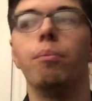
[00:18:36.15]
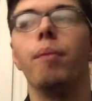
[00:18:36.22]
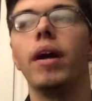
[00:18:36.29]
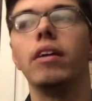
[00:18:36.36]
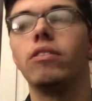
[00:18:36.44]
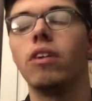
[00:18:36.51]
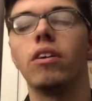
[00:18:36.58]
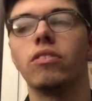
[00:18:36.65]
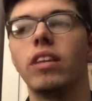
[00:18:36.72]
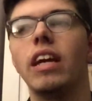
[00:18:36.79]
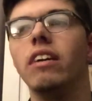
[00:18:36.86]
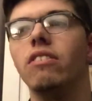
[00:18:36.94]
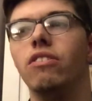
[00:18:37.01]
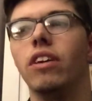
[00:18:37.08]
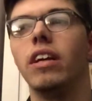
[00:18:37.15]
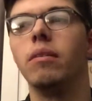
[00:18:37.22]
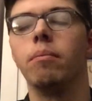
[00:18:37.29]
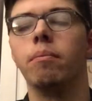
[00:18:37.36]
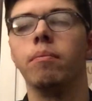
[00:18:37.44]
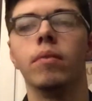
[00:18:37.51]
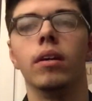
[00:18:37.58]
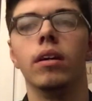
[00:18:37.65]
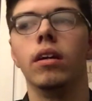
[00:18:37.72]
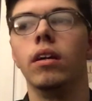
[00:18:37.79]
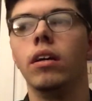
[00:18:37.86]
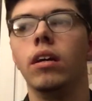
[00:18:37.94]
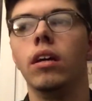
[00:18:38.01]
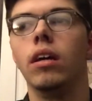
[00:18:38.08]
May 2018.
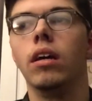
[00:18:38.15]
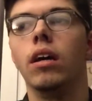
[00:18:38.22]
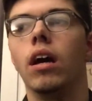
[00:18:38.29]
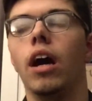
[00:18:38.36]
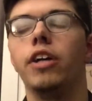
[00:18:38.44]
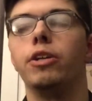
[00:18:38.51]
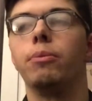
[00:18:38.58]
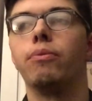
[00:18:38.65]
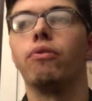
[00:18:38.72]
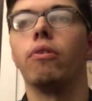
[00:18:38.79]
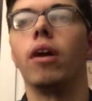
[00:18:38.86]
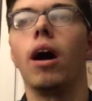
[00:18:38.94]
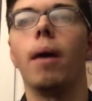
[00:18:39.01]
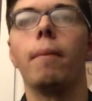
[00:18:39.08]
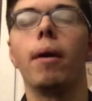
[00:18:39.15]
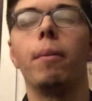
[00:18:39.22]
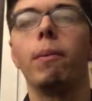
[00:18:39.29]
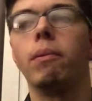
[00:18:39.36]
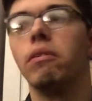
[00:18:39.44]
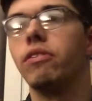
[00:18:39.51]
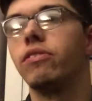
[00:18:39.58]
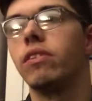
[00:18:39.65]
A year before, I remember